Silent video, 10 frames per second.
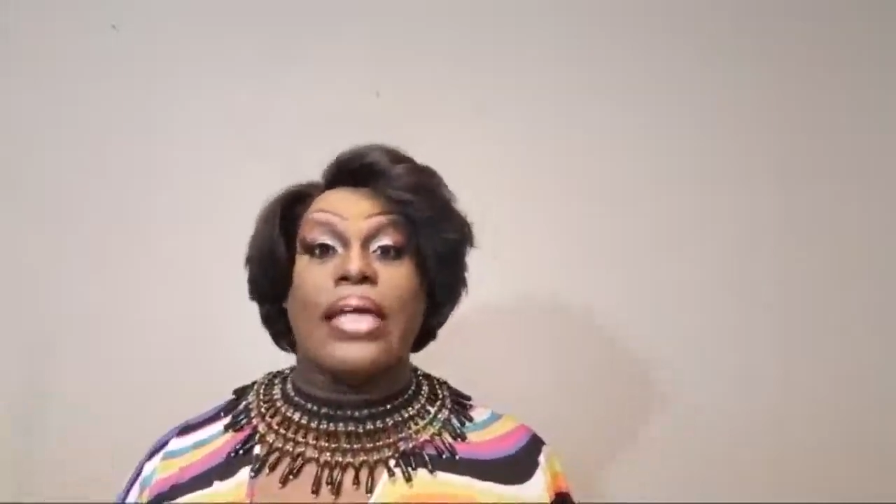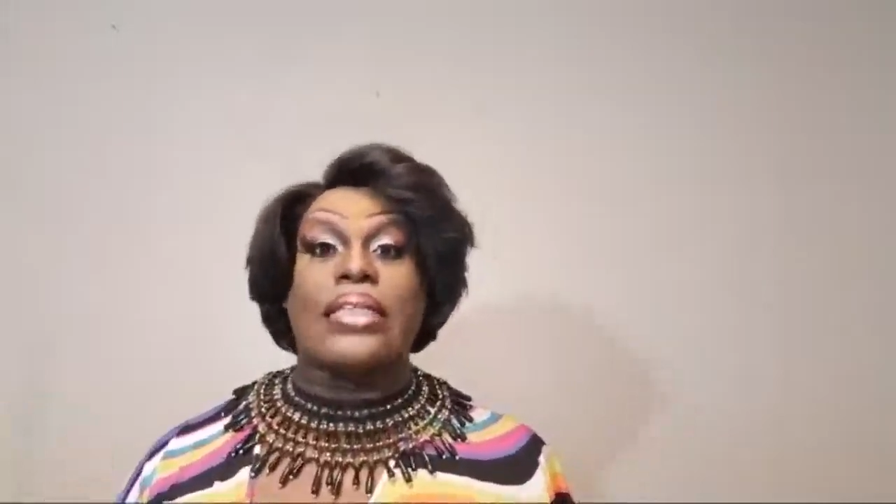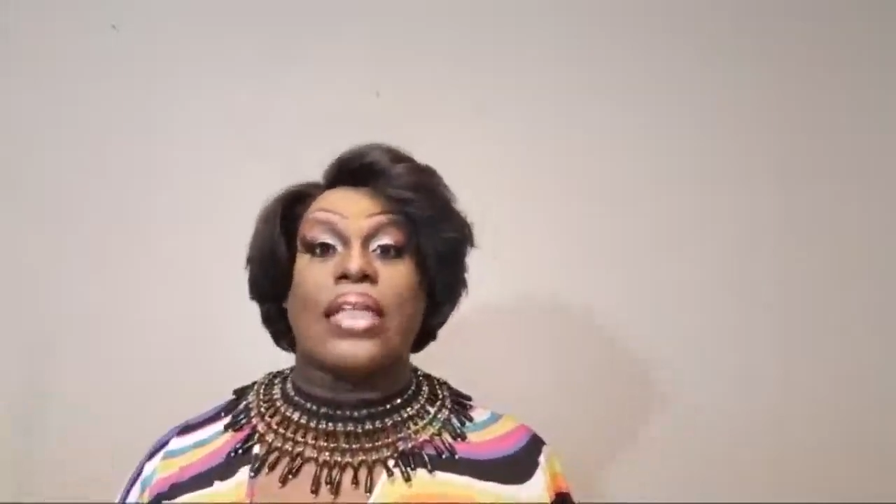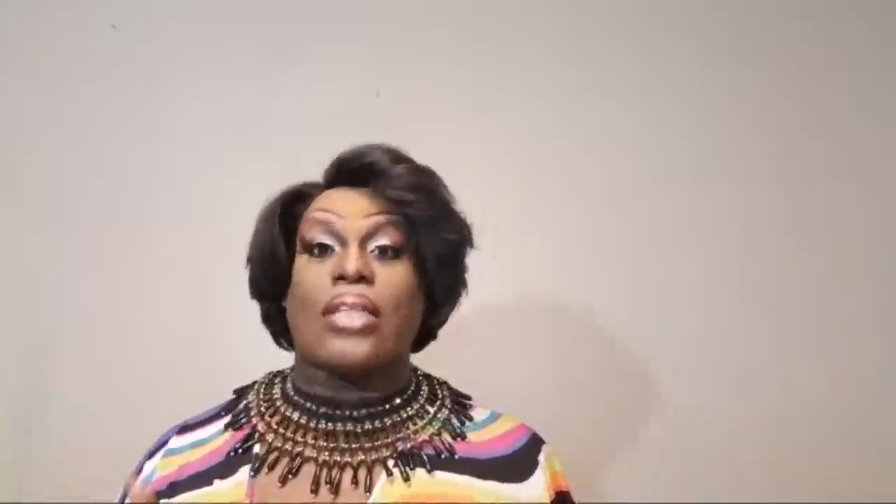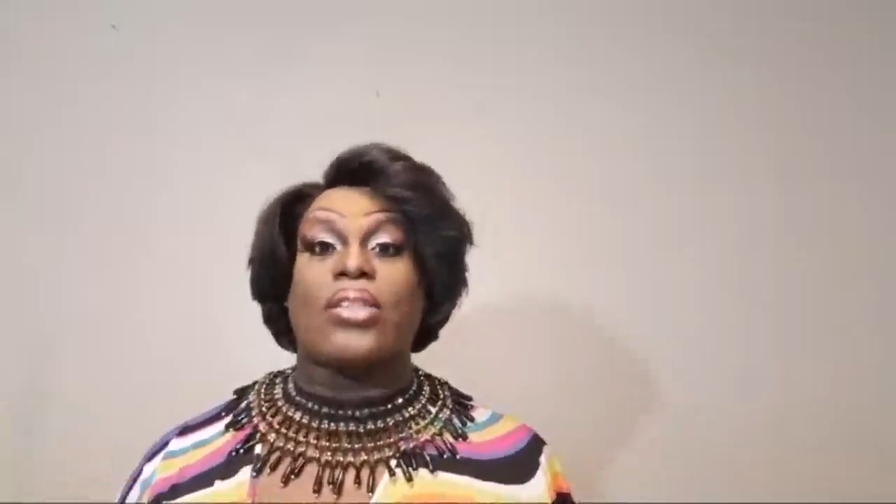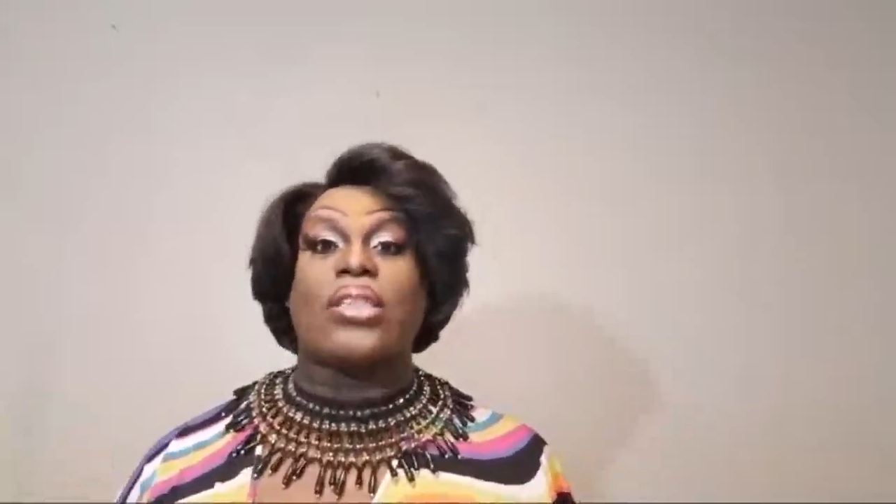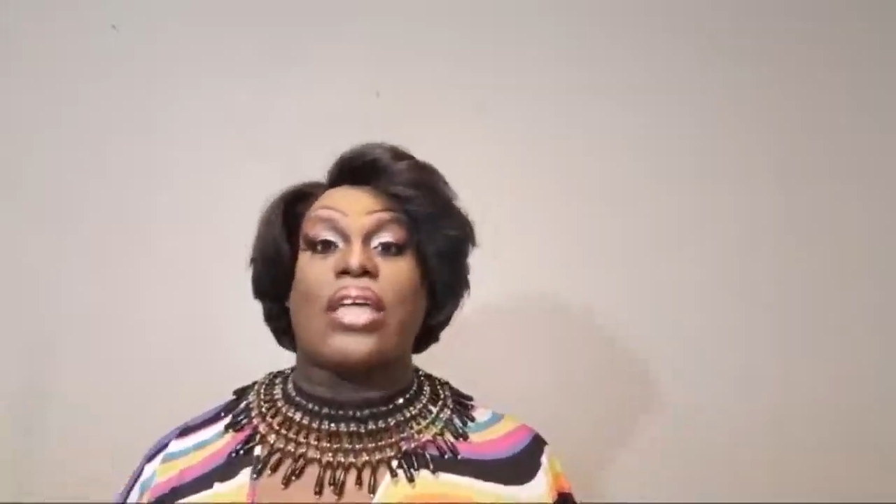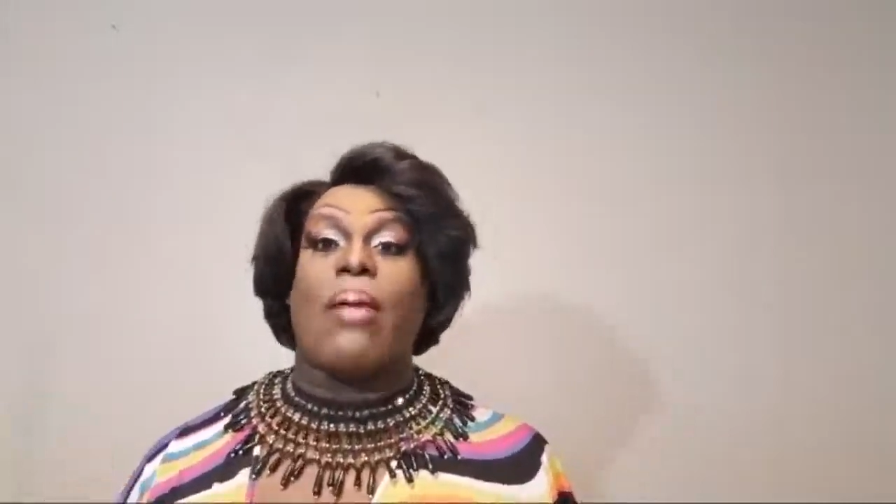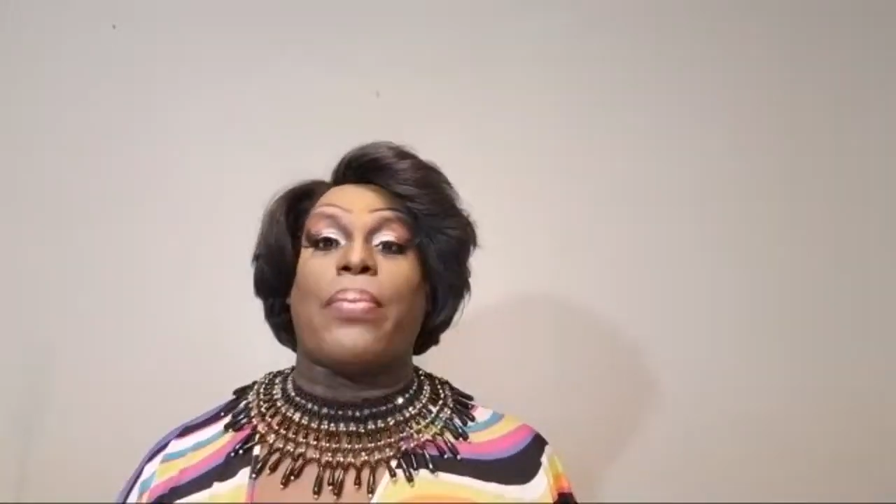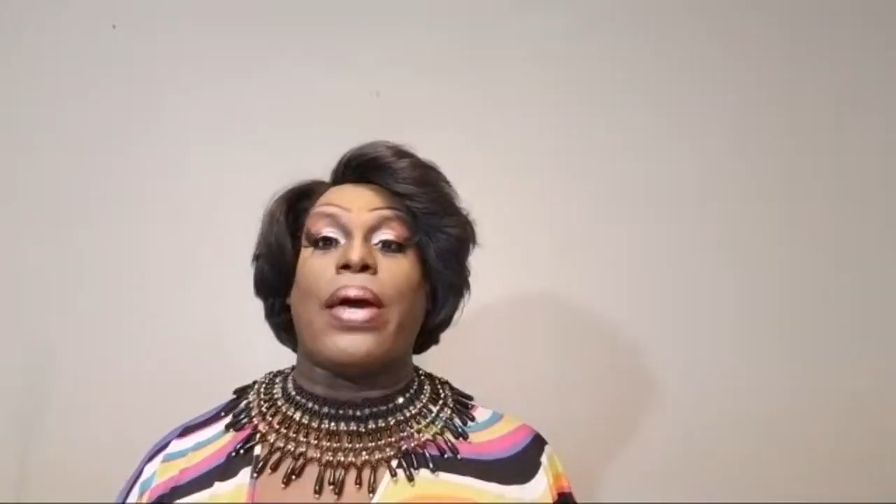He's launching his
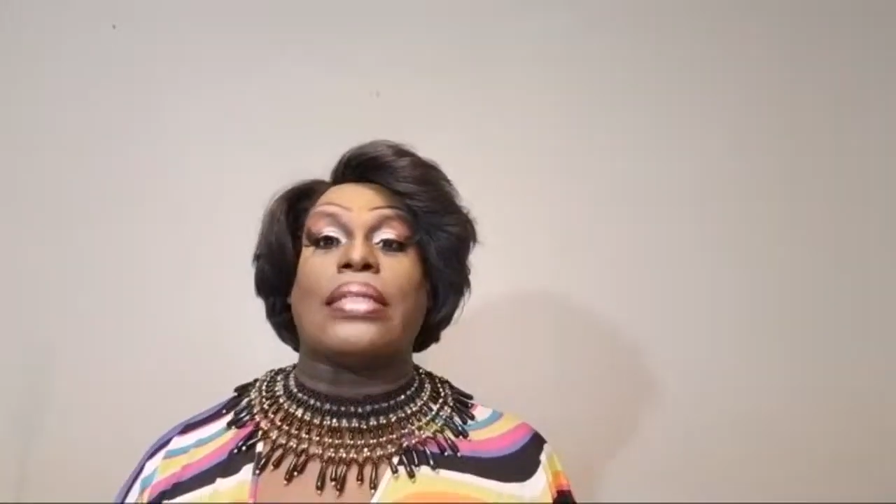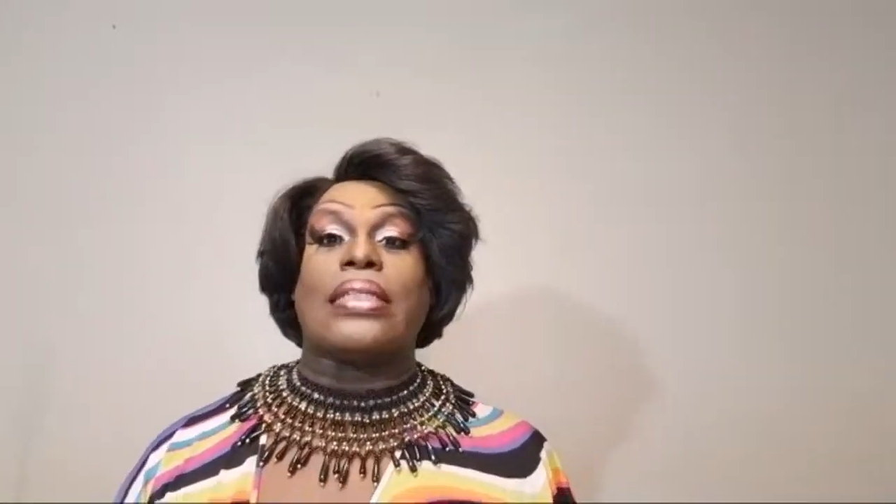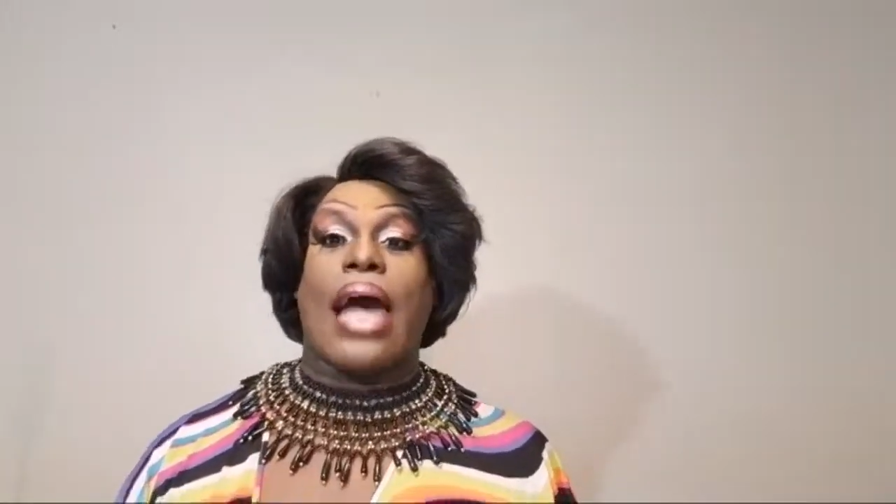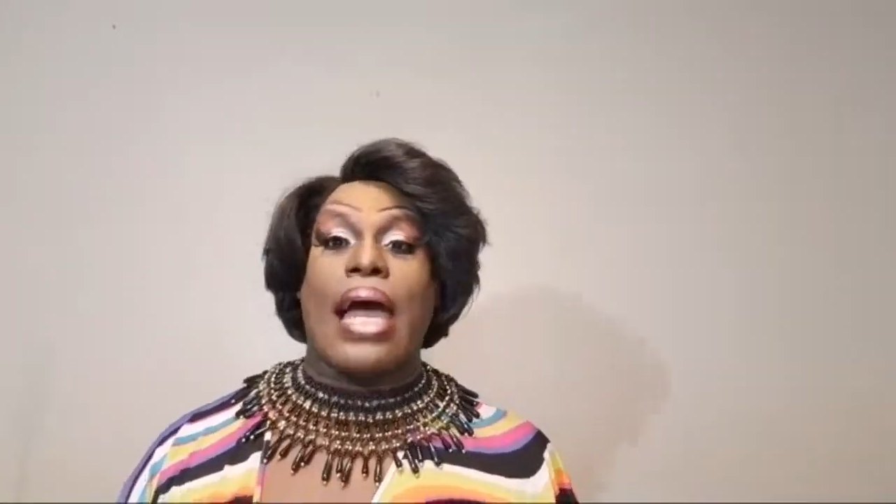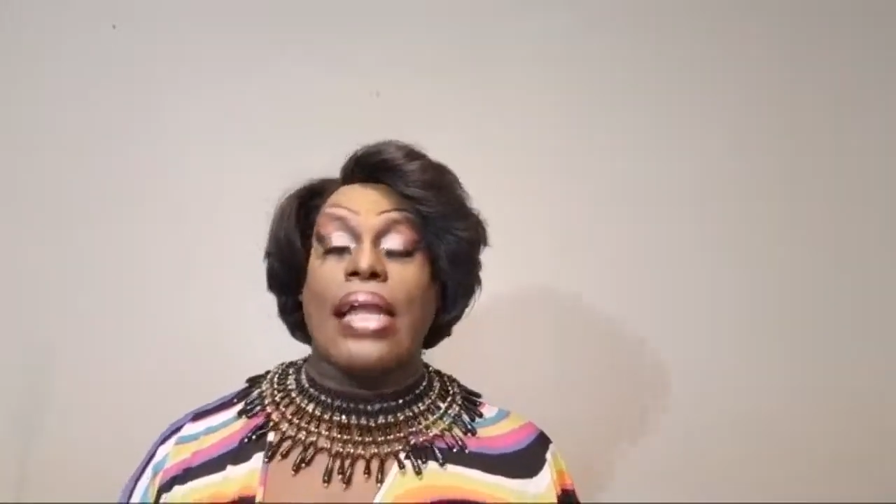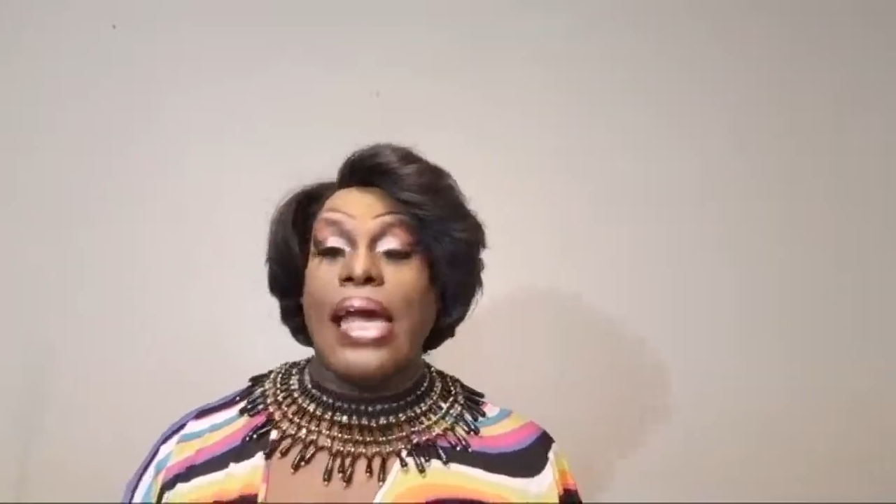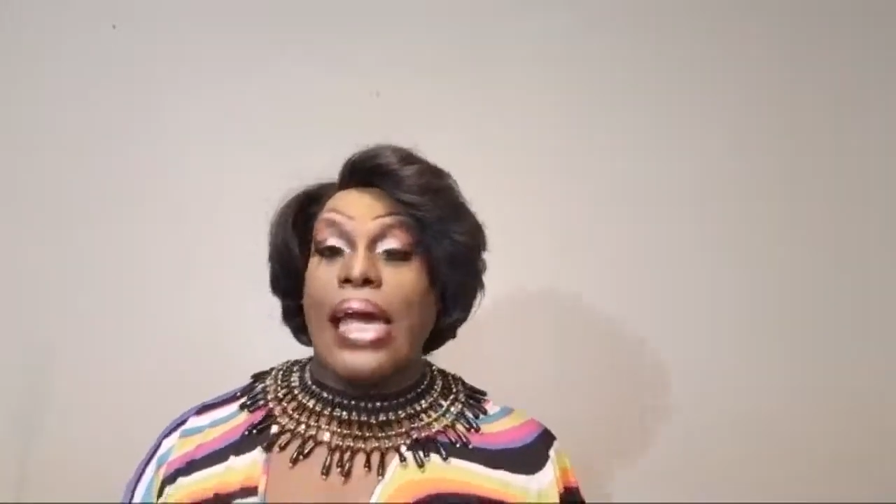campaign tonight